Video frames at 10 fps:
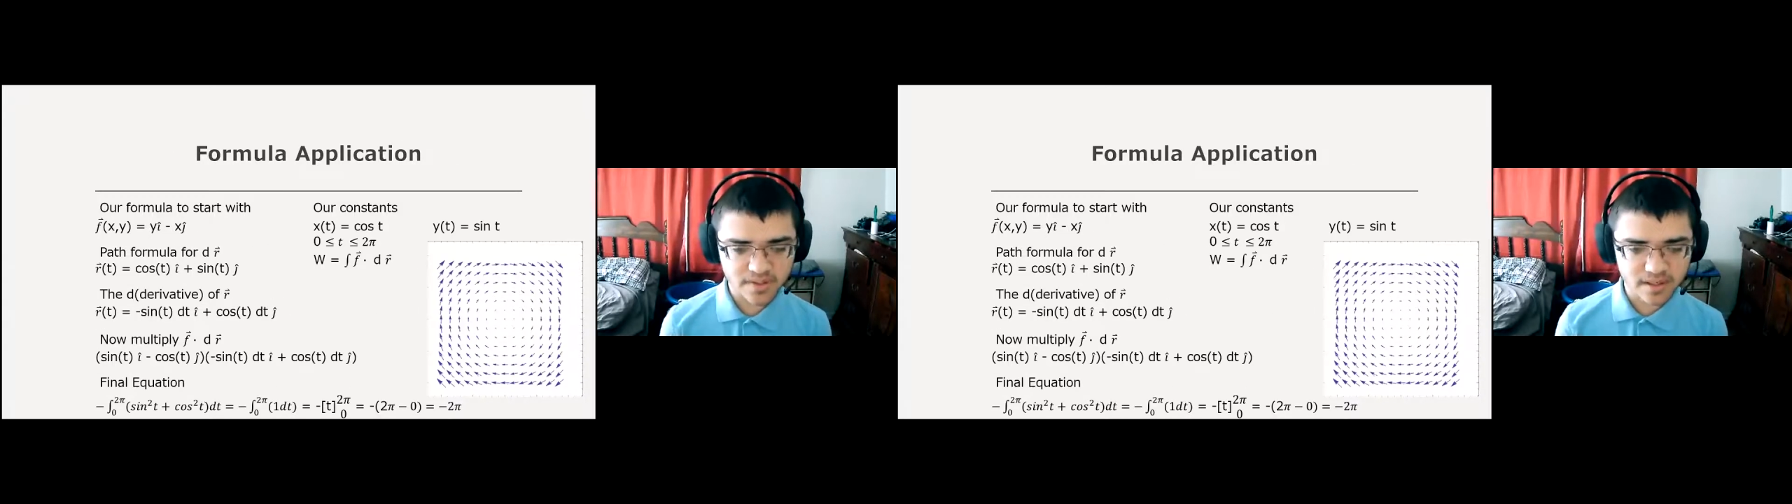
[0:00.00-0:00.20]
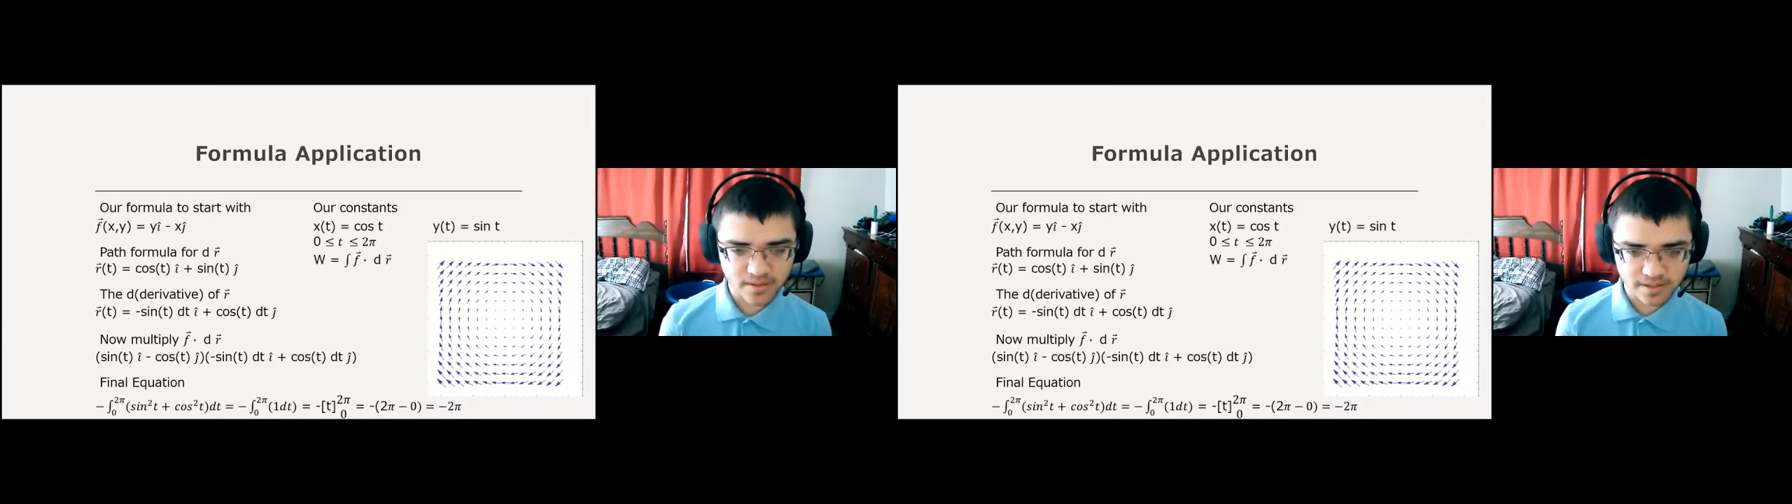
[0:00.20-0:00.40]

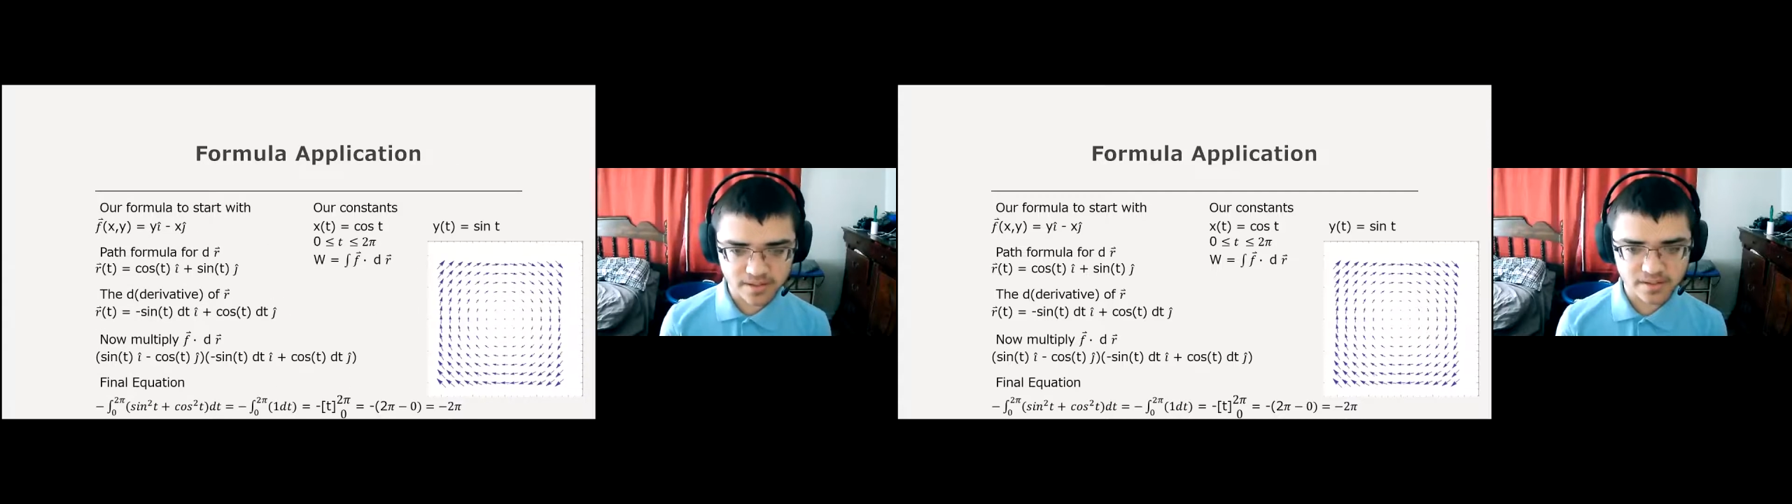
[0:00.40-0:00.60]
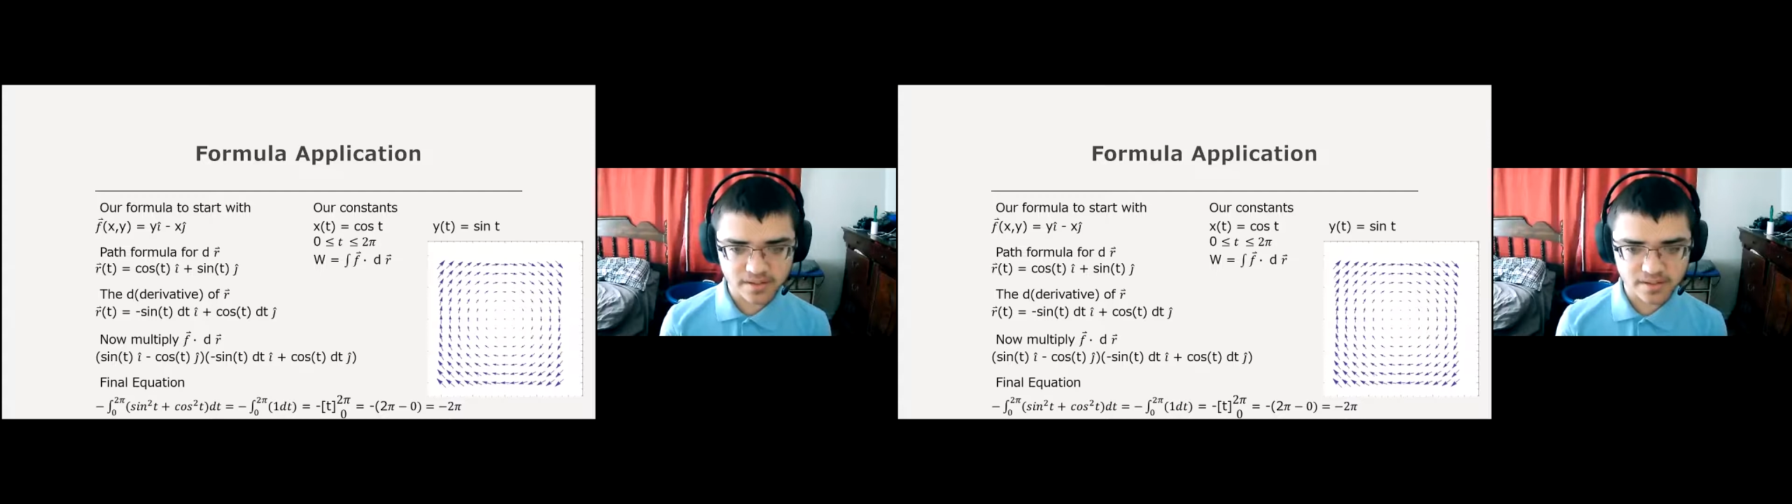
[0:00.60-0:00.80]
that all
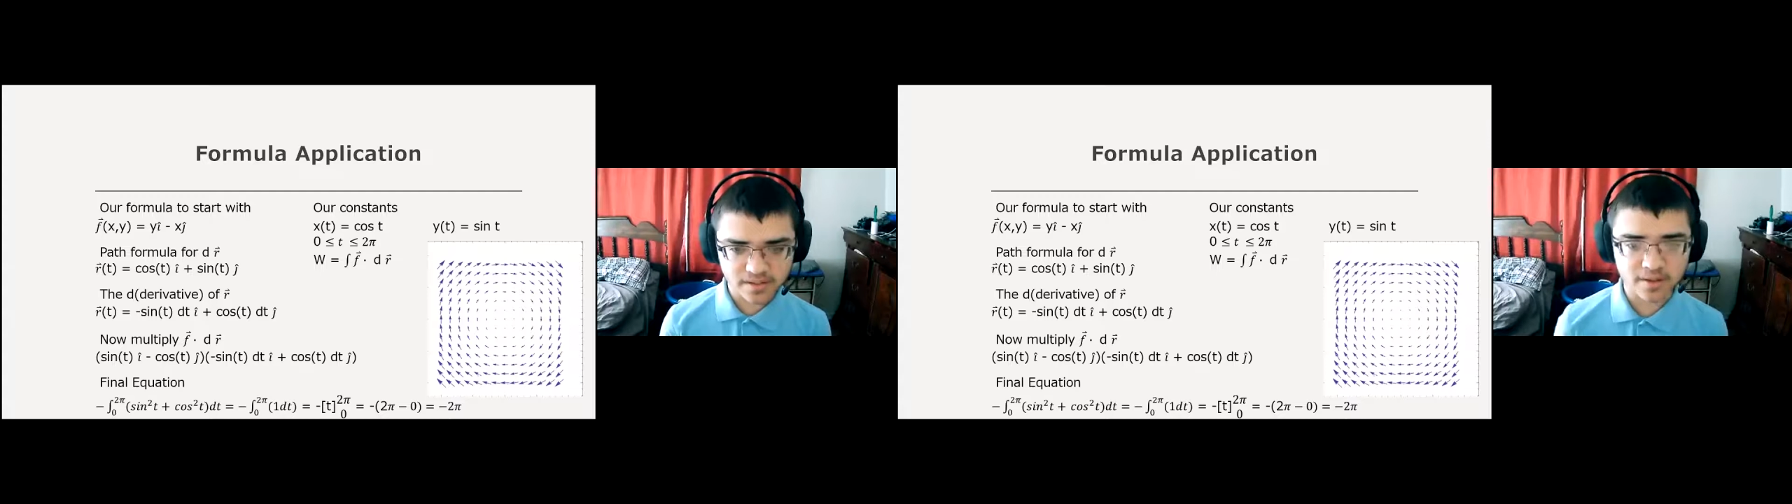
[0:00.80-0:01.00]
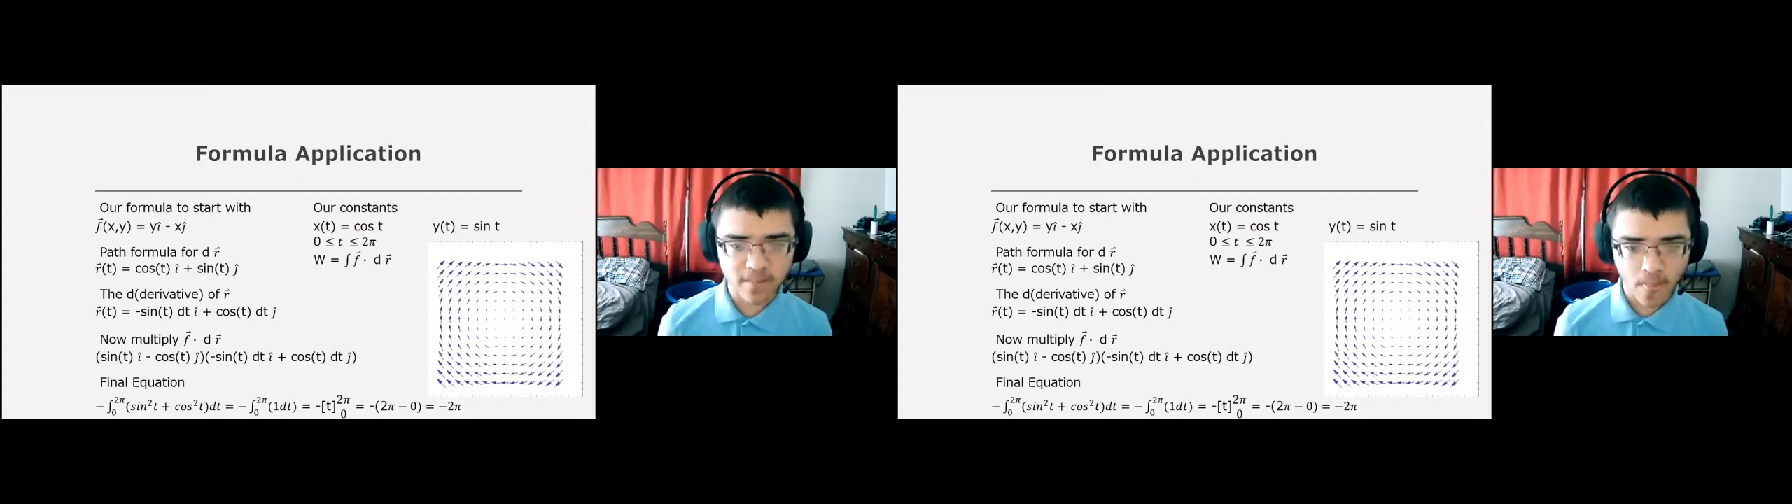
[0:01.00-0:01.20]
into a
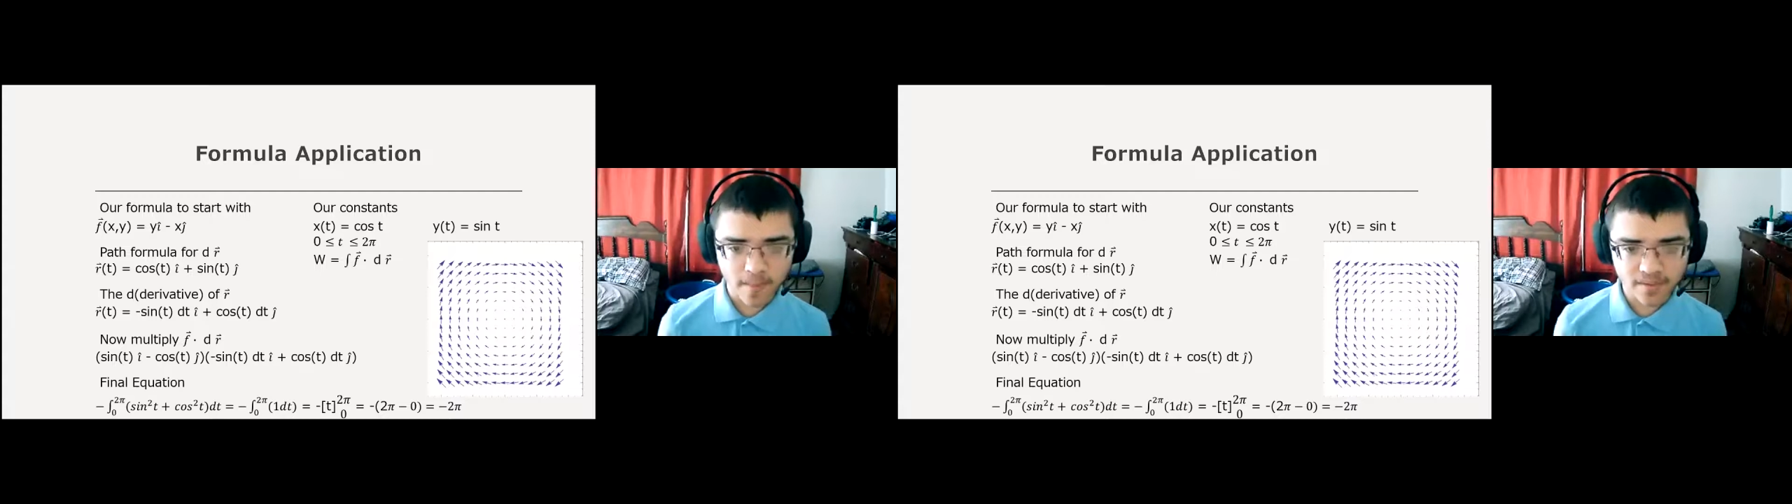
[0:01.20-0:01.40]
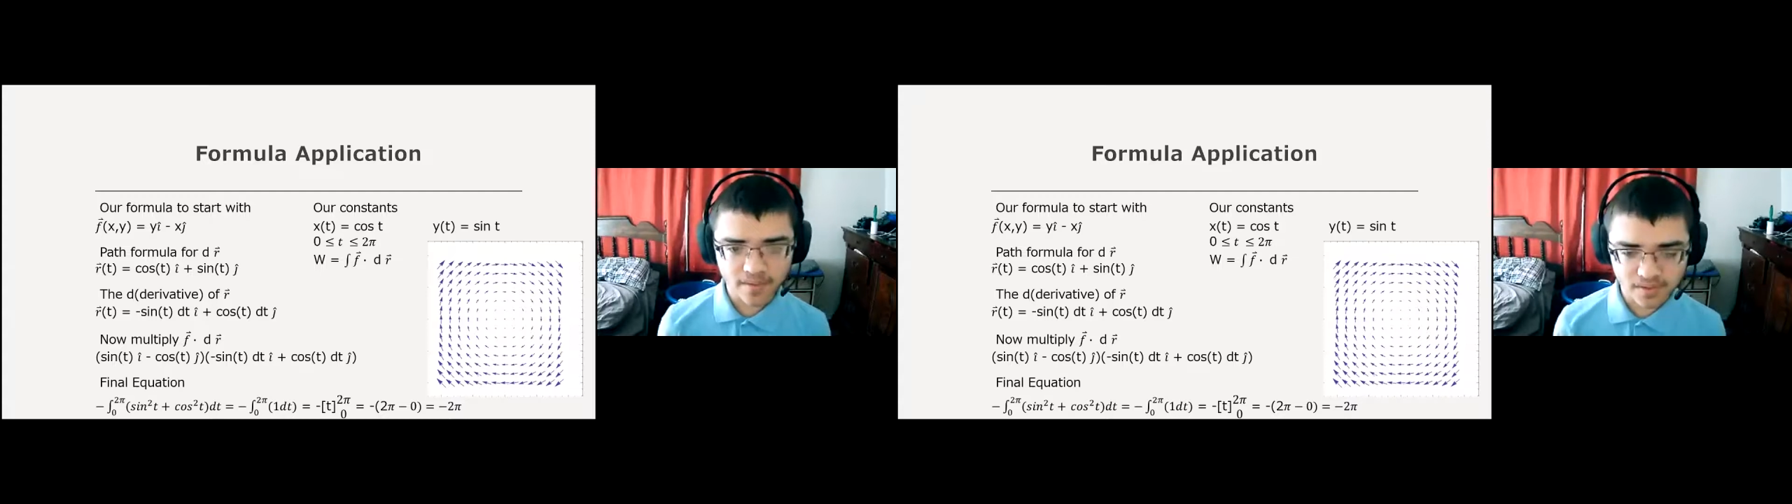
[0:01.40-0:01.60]

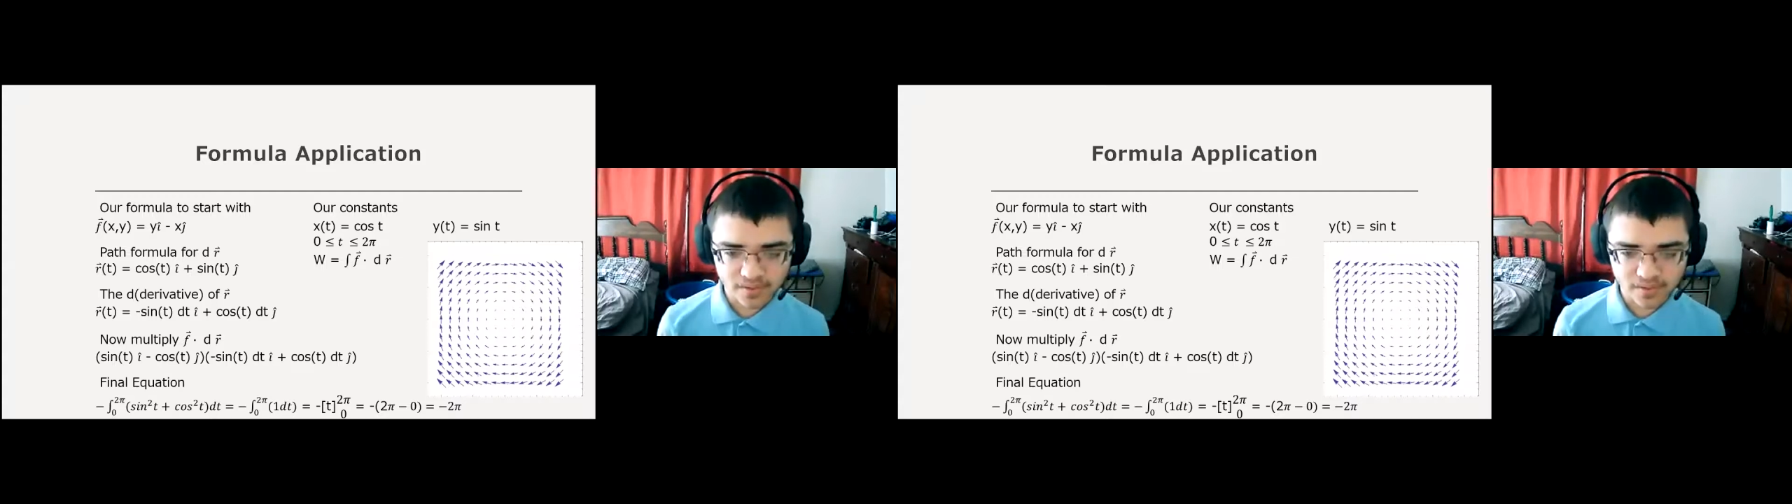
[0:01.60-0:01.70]
formula,